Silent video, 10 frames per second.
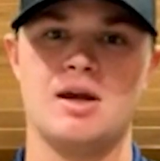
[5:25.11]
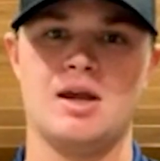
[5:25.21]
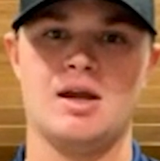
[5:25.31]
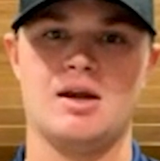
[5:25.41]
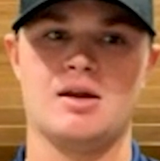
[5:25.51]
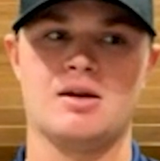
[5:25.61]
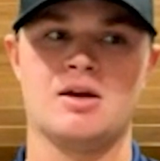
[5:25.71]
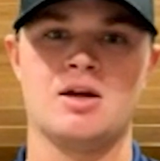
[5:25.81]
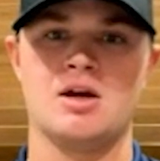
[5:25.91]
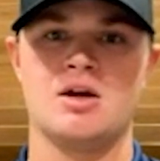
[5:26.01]
and
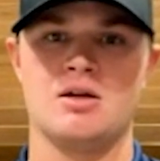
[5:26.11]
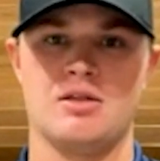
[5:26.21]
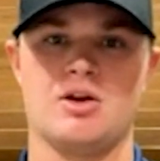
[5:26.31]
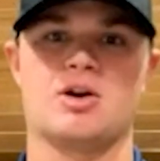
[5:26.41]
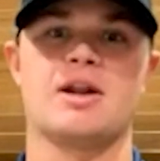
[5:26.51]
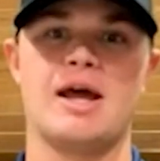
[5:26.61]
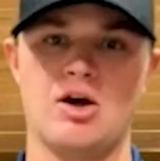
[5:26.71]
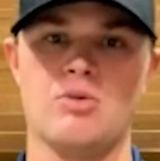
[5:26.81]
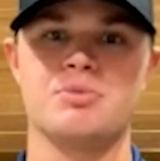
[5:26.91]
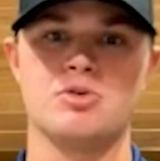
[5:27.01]
they're going to
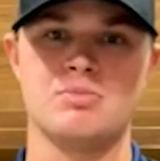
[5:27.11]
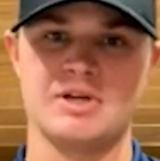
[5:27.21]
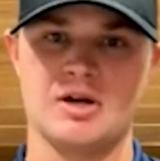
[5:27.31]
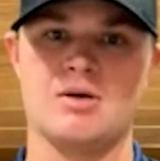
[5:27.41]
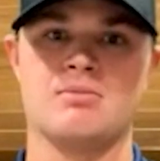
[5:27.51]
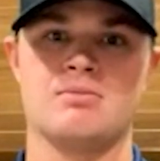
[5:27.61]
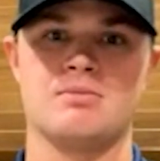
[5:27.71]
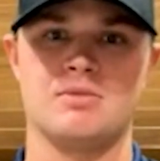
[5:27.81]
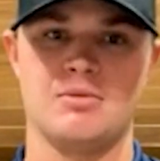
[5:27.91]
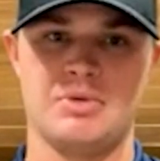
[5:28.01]
help you become
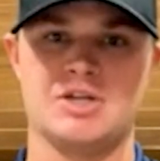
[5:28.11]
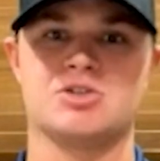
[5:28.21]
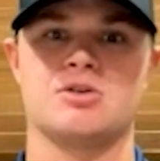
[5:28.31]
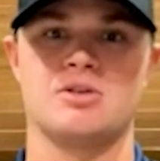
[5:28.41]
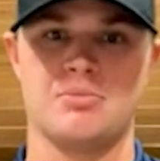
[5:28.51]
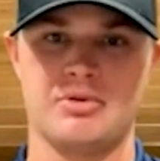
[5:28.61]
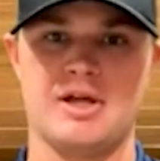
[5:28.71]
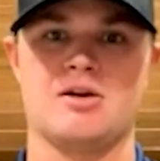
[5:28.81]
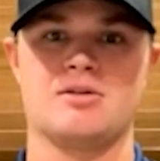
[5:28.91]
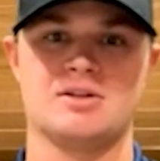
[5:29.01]
the pitcher and the
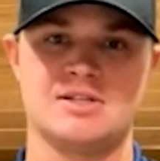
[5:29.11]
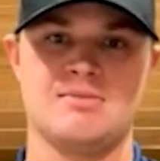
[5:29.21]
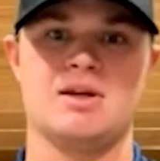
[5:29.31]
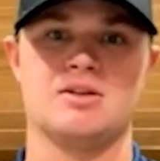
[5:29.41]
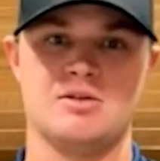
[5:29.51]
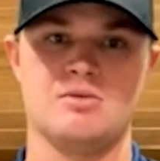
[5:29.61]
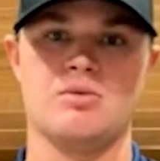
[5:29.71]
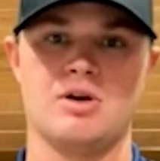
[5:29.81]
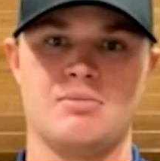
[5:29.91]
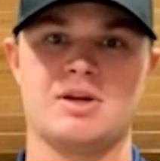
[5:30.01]
player and the teammate that you
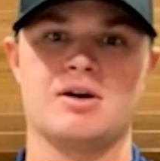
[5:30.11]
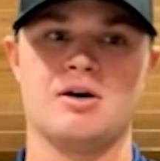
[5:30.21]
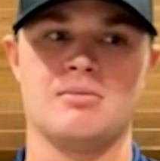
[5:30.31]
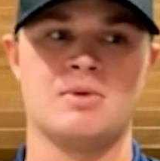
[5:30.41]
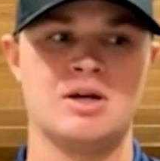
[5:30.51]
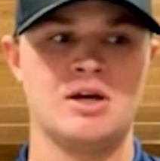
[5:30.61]
want to become.